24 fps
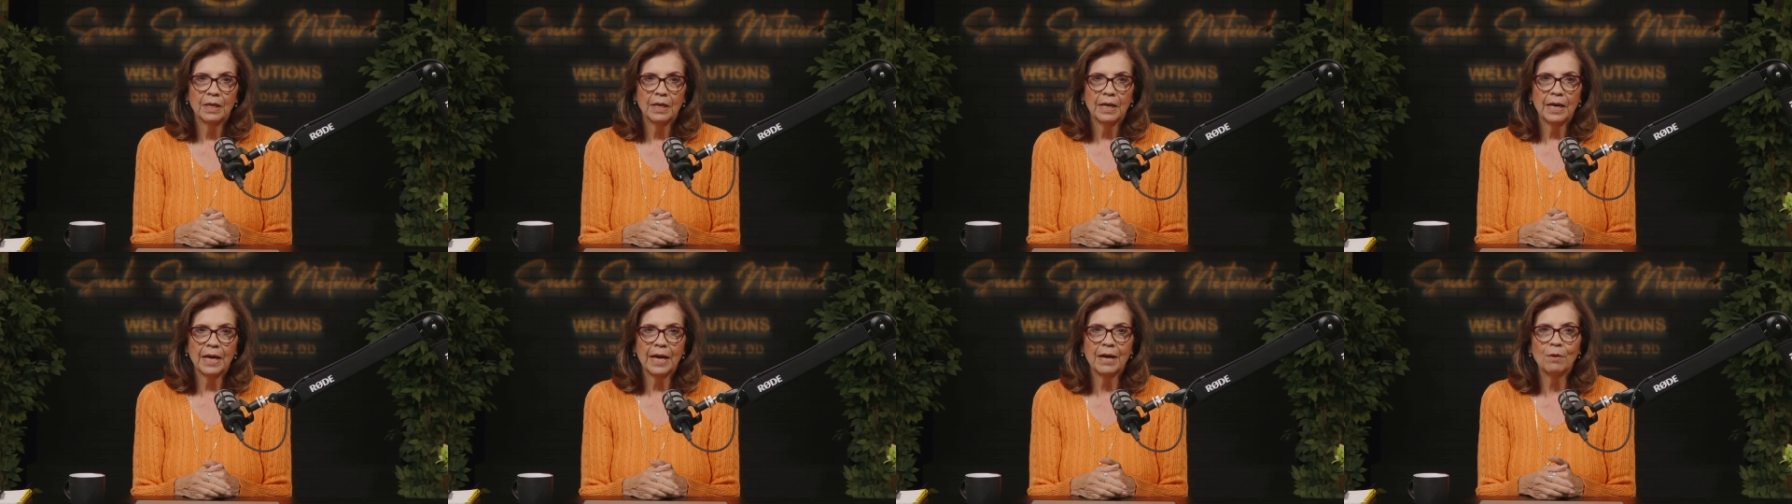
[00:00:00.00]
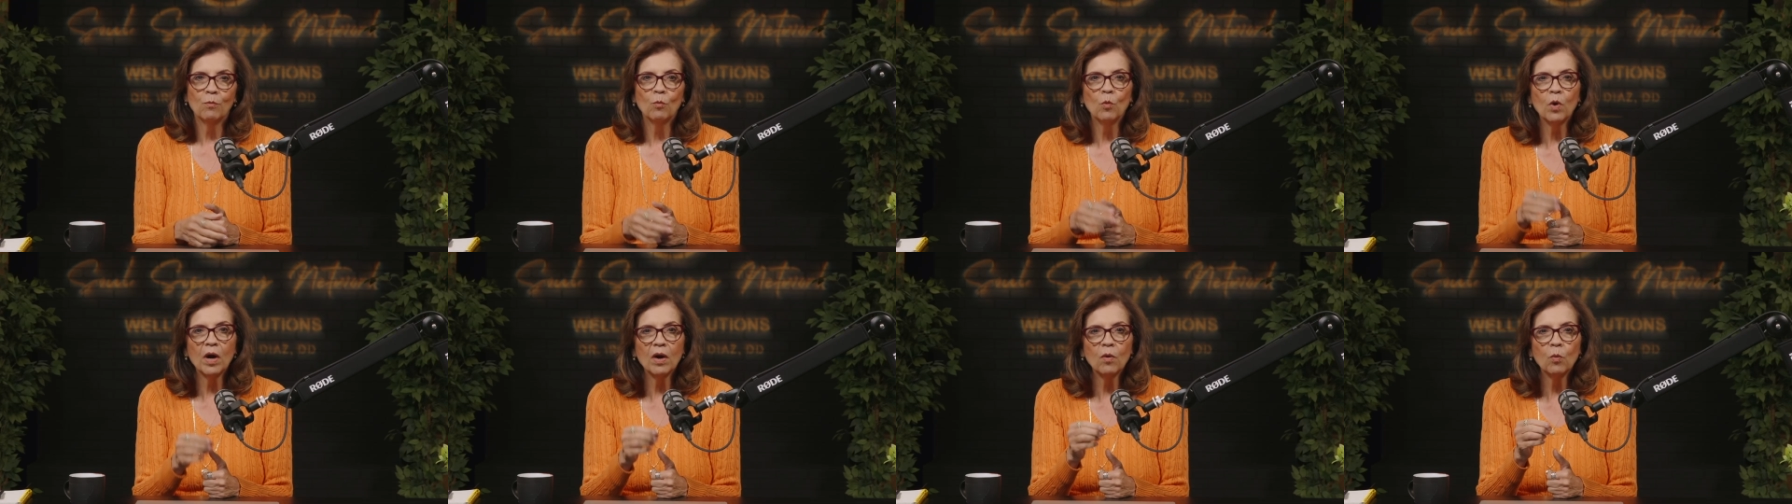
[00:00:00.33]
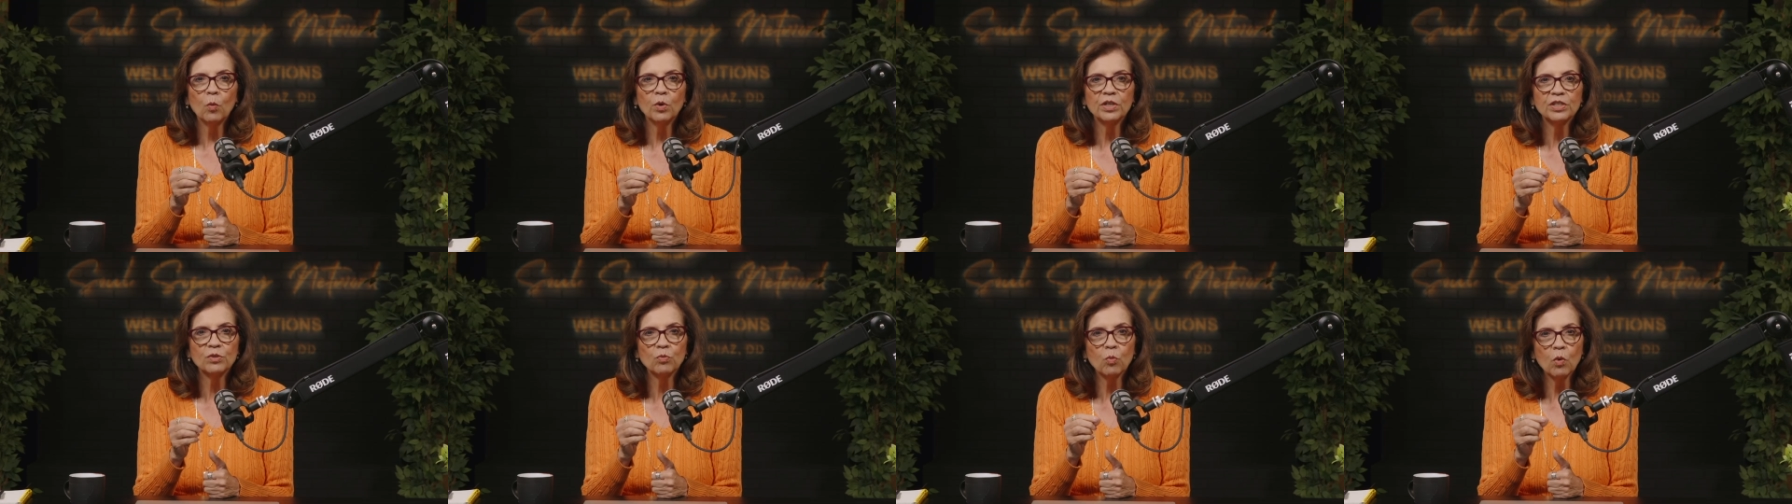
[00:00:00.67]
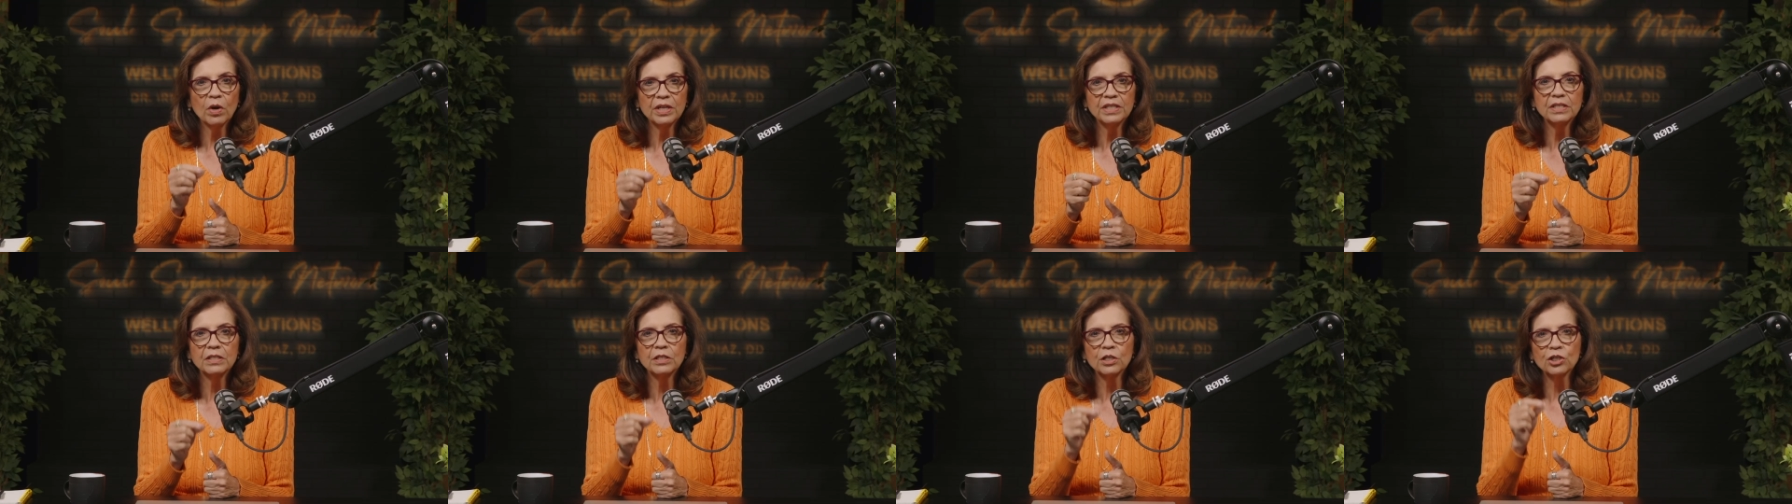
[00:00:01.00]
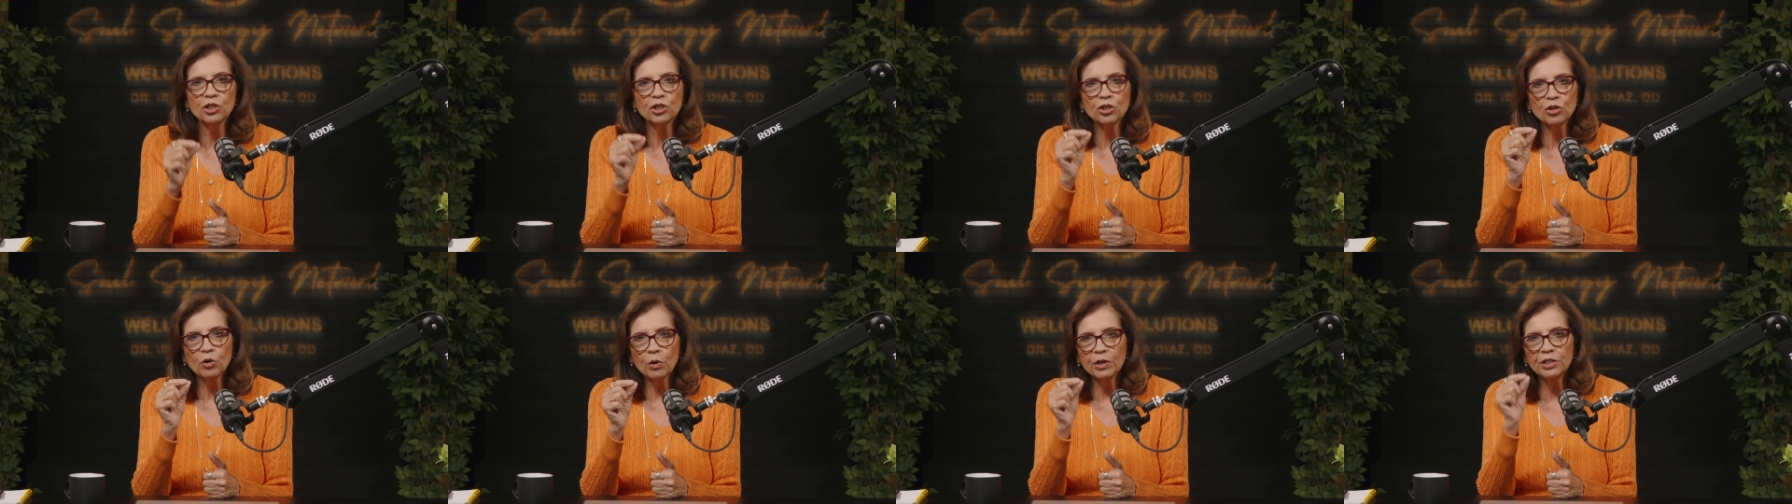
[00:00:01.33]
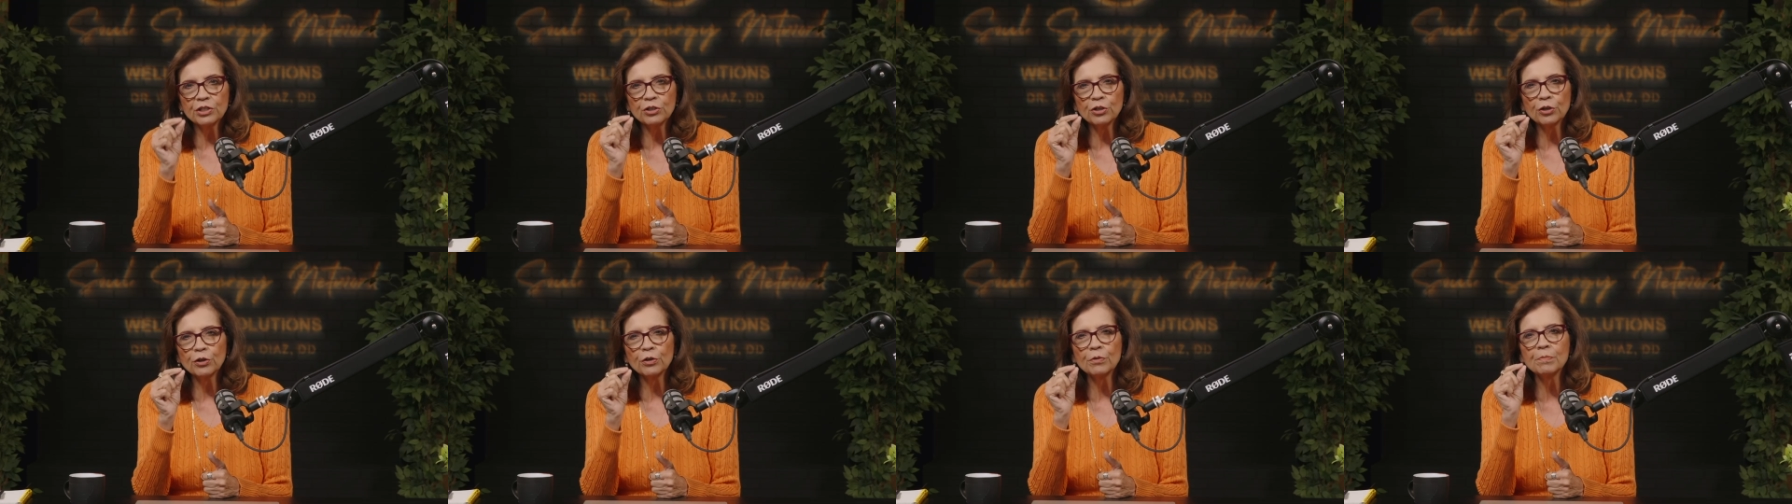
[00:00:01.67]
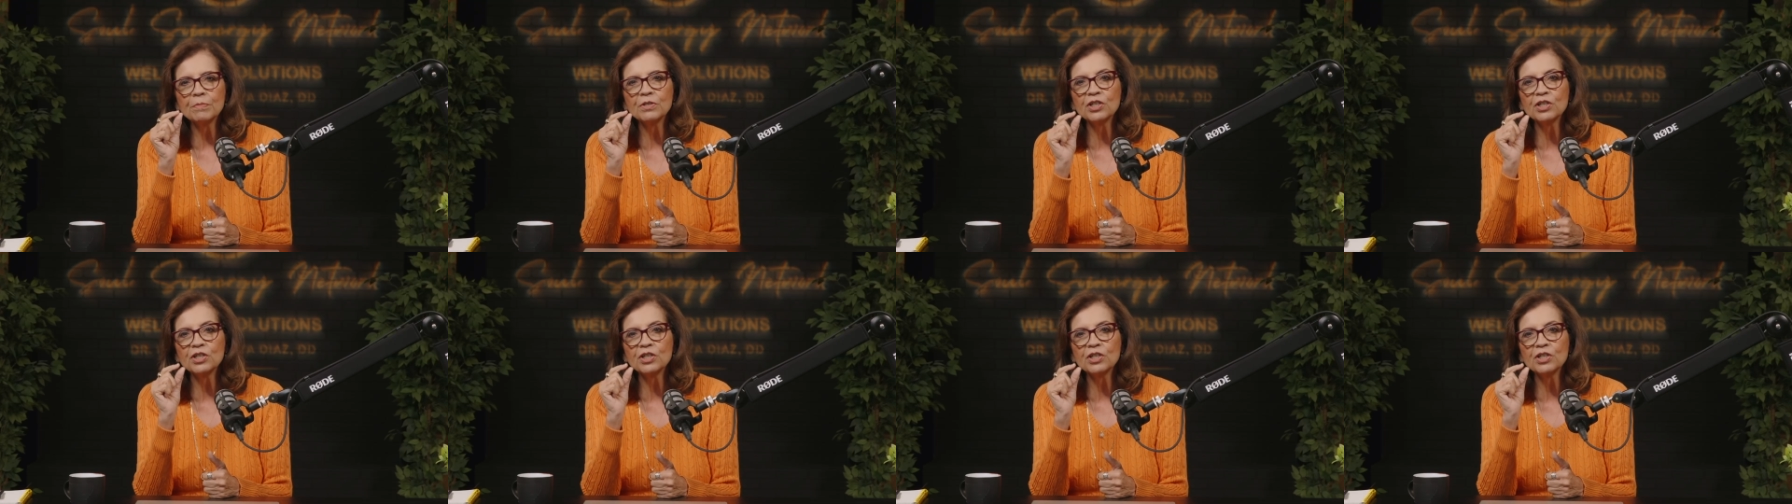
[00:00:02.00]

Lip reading: And what was once a short-term